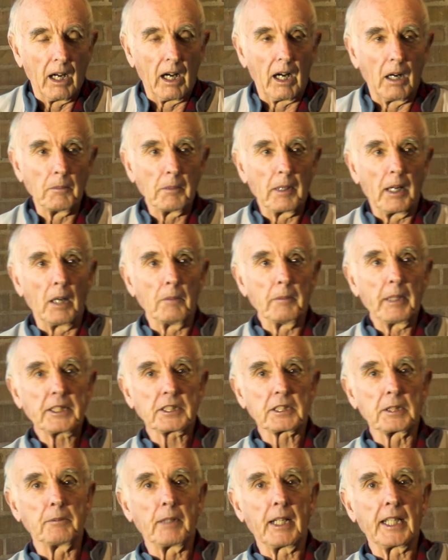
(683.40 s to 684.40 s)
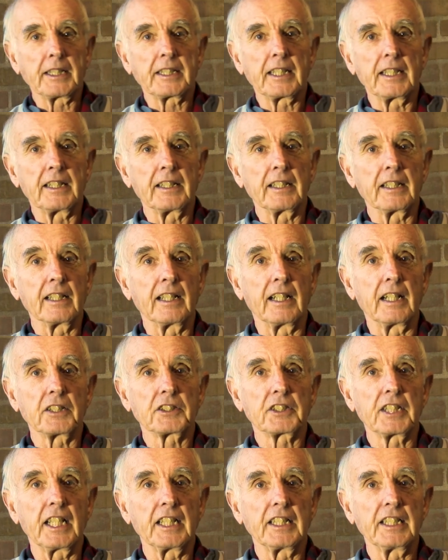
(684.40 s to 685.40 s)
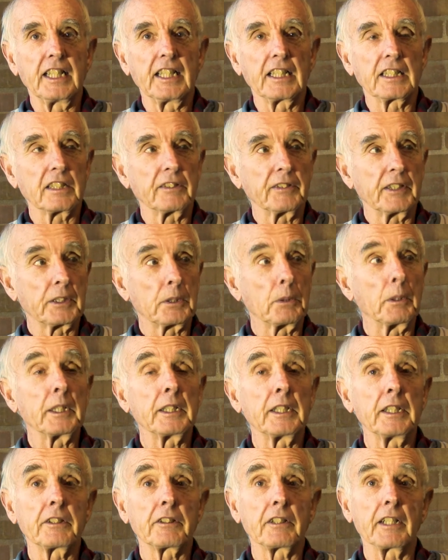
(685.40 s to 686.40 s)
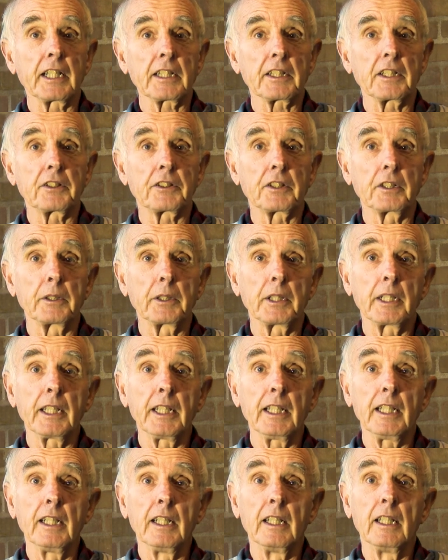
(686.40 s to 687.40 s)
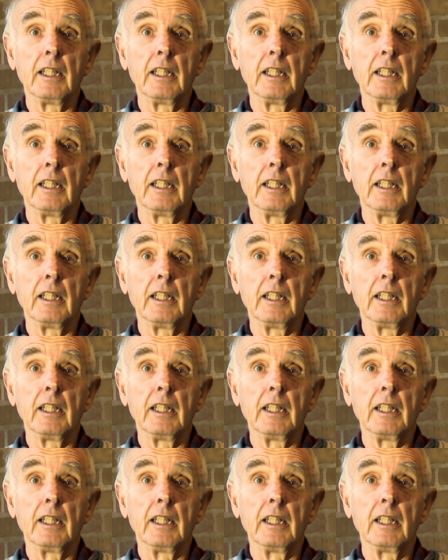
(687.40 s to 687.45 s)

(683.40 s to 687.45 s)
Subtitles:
I'm estimating in the last 10 years I've had 20 tractors through here.